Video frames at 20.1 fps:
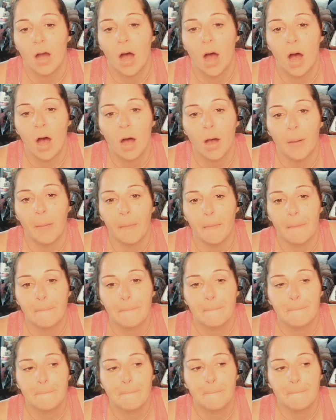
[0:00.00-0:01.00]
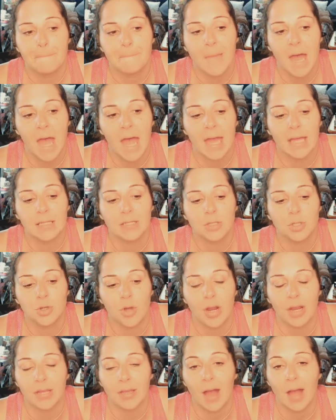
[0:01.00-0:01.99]
Um, and
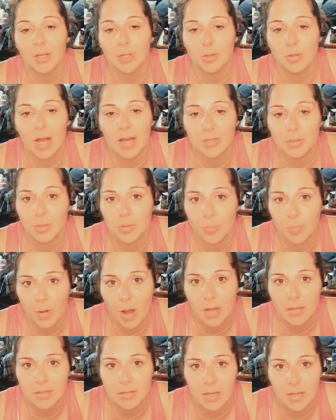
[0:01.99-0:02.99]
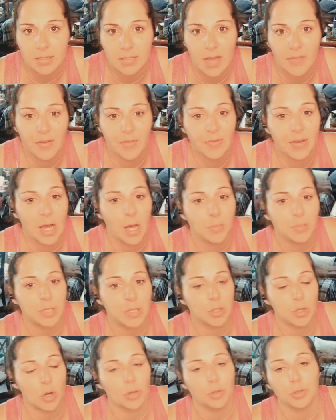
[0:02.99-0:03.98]
try to guide you guys through the process. I've even helped
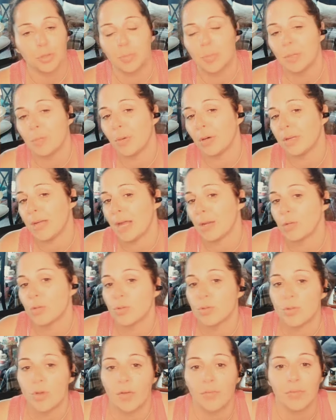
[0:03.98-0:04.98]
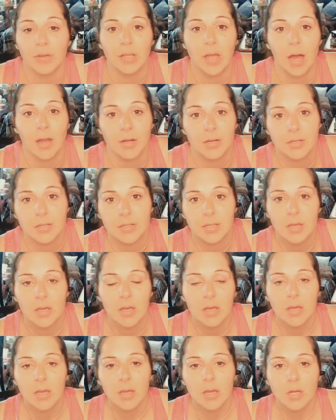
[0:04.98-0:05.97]
and talked to people on how to do soft reliners.
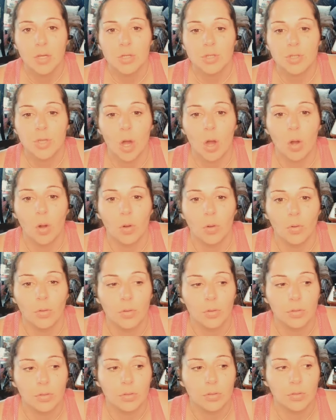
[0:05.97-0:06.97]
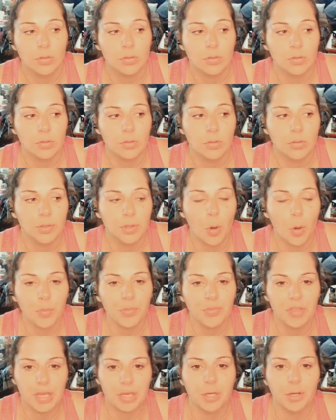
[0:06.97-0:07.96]
So
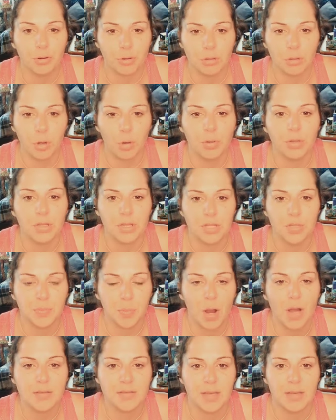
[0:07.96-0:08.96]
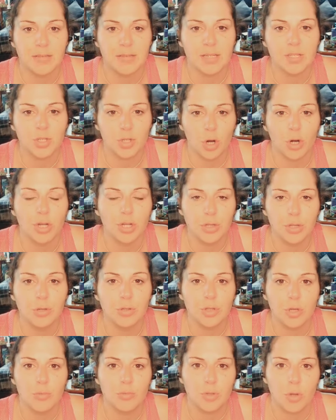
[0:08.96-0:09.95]
don't think you're alone in this process. I started
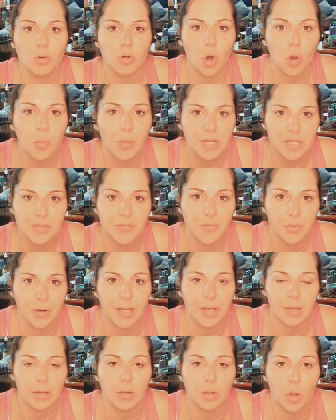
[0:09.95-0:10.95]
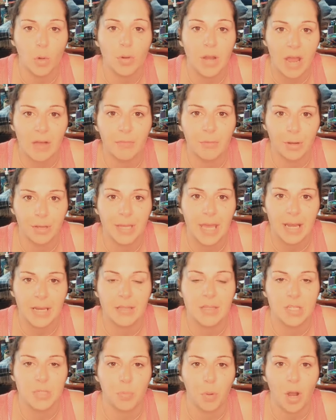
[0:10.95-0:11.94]
YouTube, so nobody's freaking alone ever again
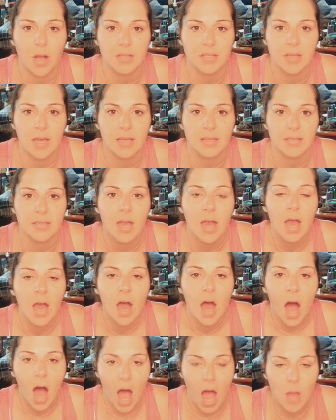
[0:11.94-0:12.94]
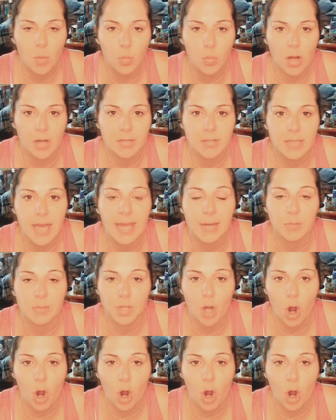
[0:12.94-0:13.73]
in this process. I was, and it was